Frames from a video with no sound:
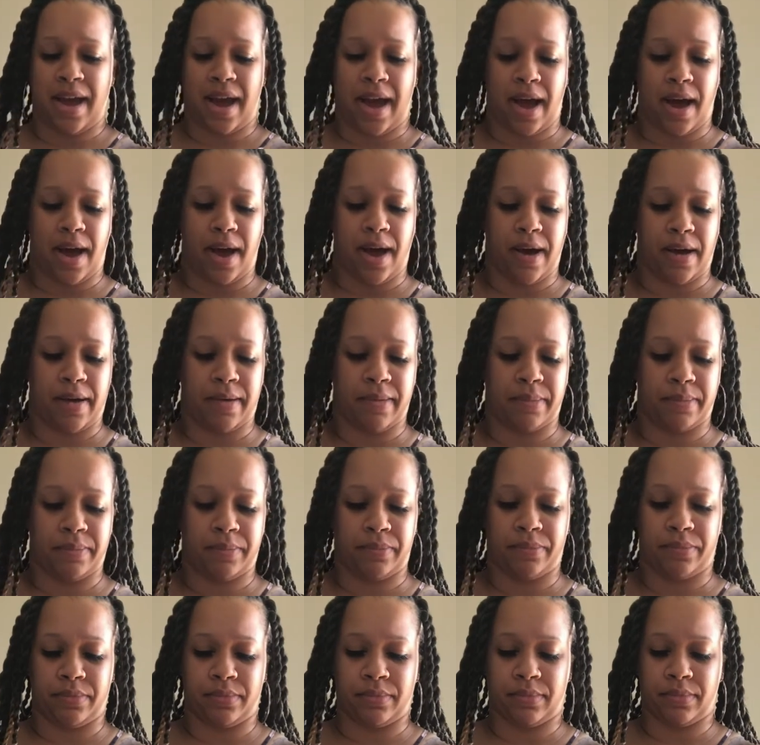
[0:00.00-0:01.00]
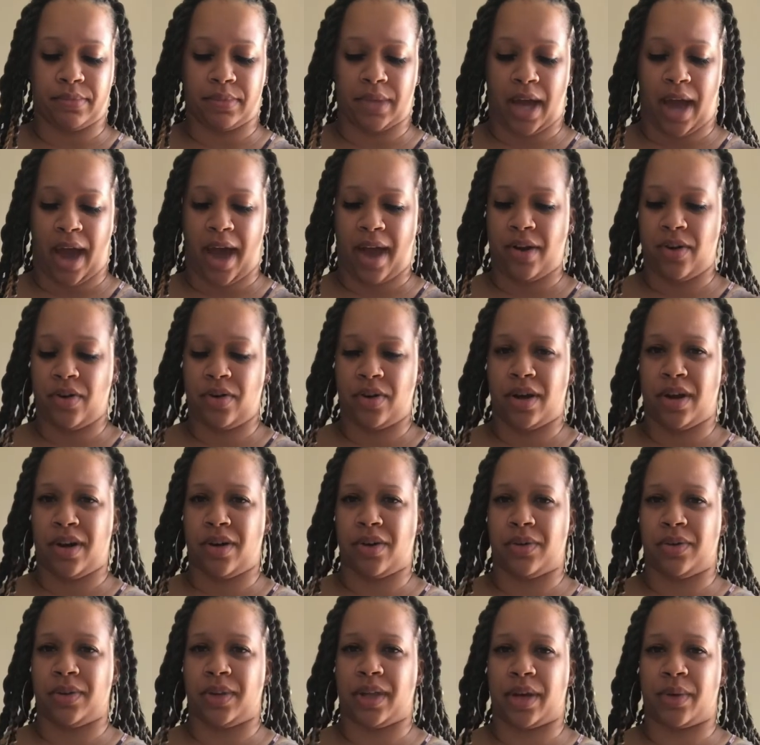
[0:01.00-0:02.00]
I don't
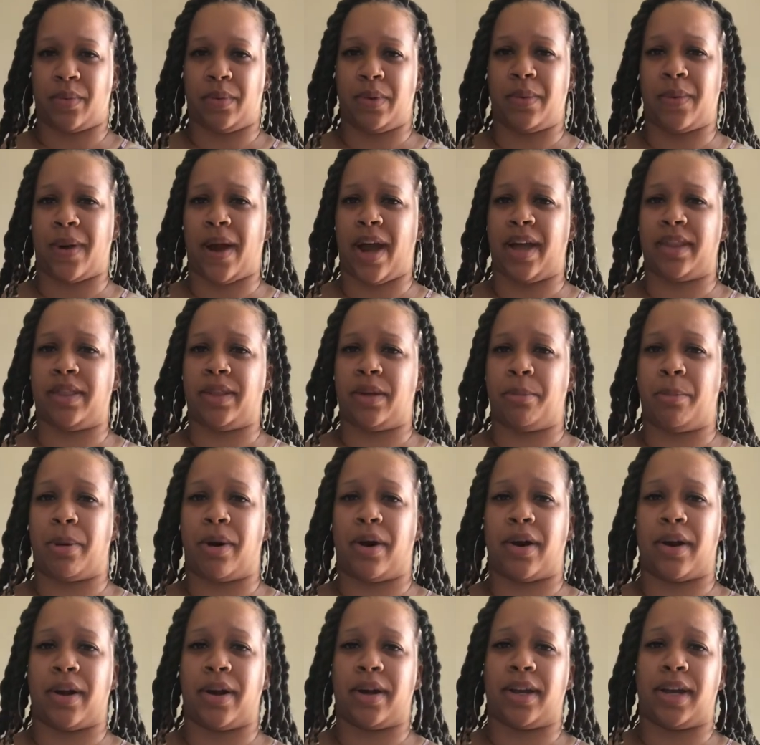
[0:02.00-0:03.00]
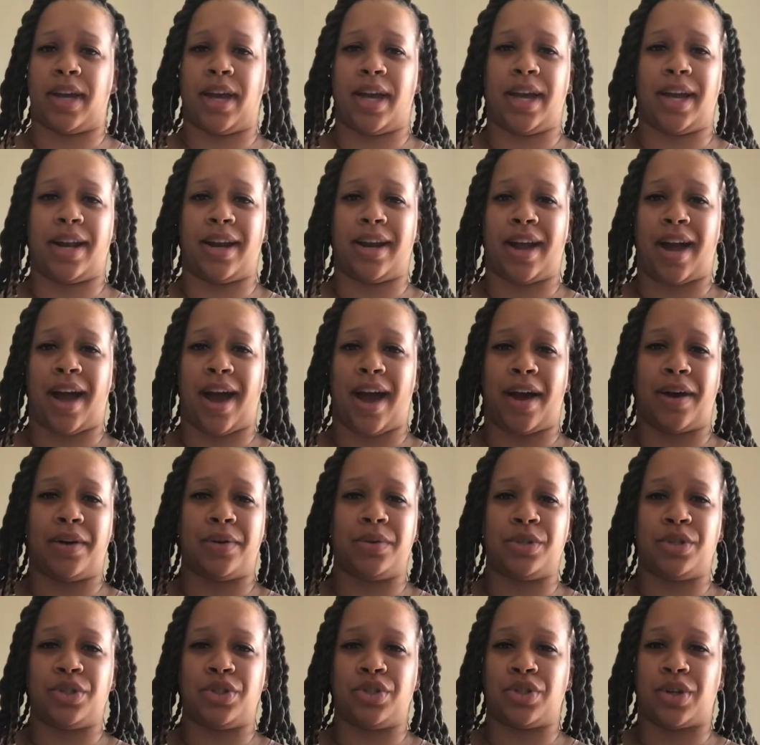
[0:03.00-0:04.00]
know, like we were at the park and I
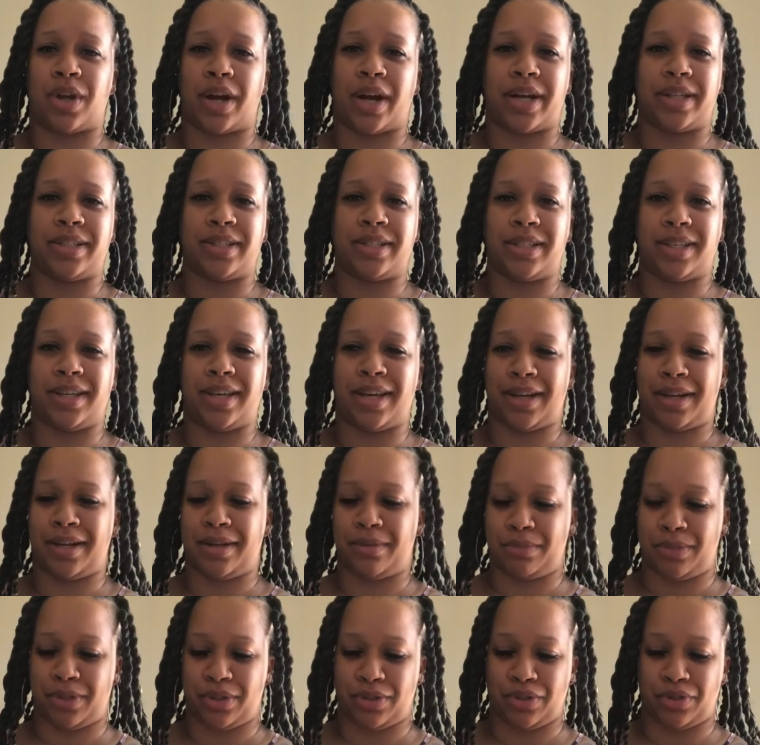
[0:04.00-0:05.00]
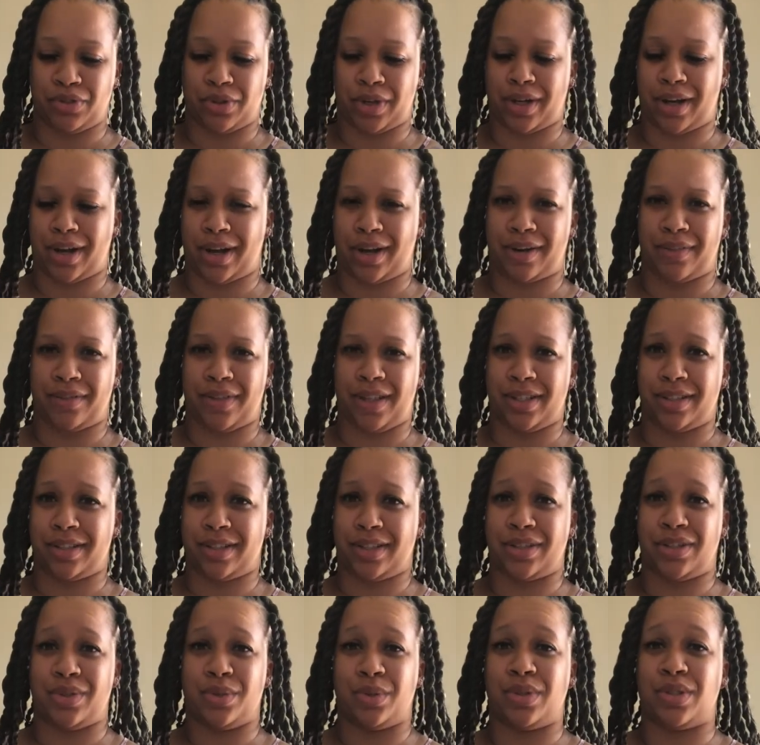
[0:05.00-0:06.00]
was trying to get him to drink out of this
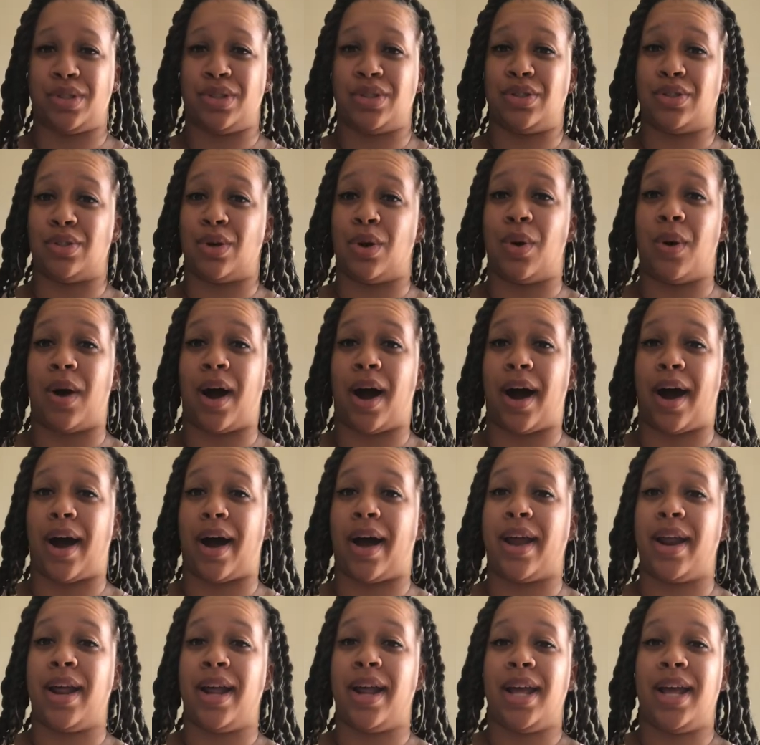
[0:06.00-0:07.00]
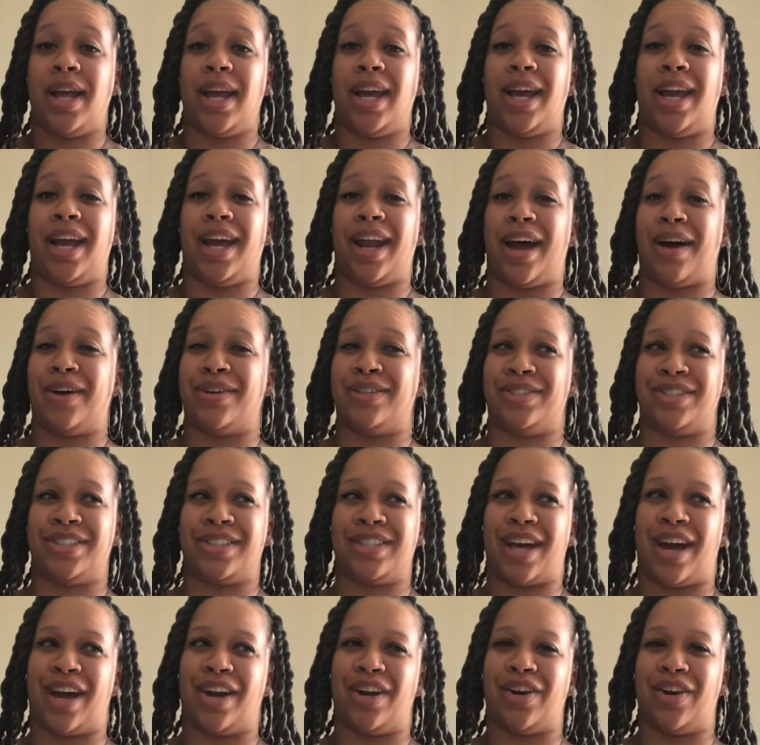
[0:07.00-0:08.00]
because it was so hot, and I was just
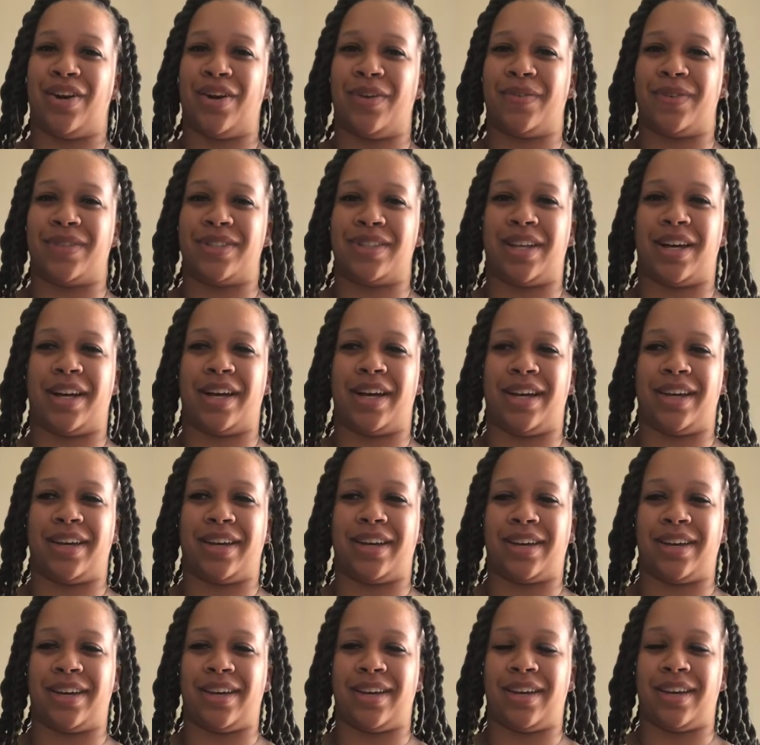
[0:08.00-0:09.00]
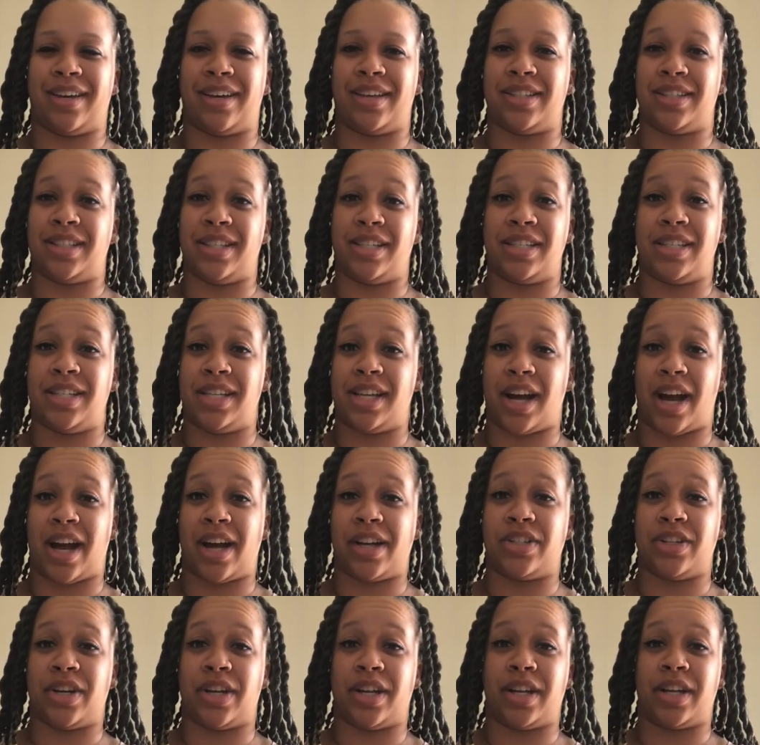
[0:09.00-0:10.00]
kind of nervous, like, is he
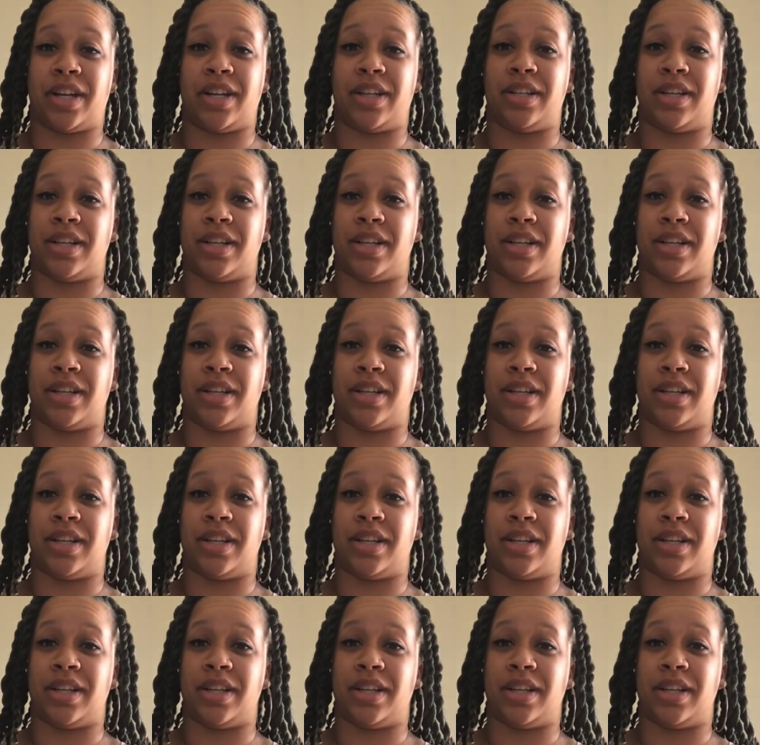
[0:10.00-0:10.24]
dehydrated?